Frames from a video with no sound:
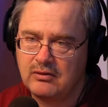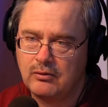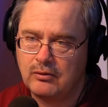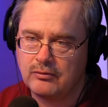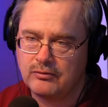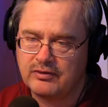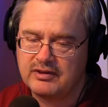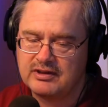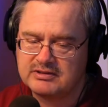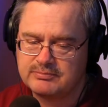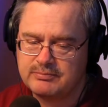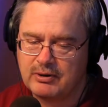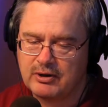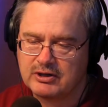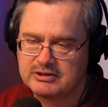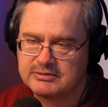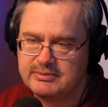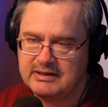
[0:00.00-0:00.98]
oh, this
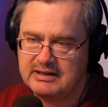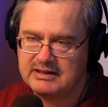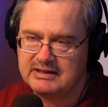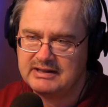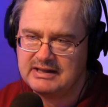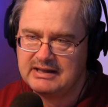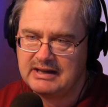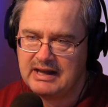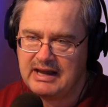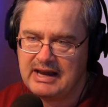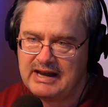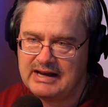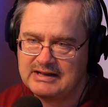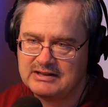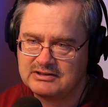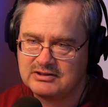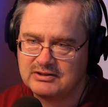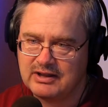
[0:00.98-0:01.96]
part's been
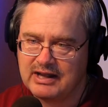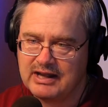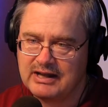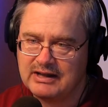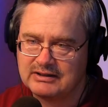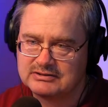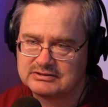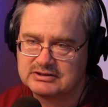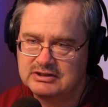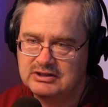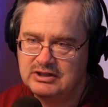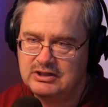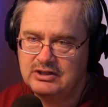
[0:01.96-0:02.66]
added to the house.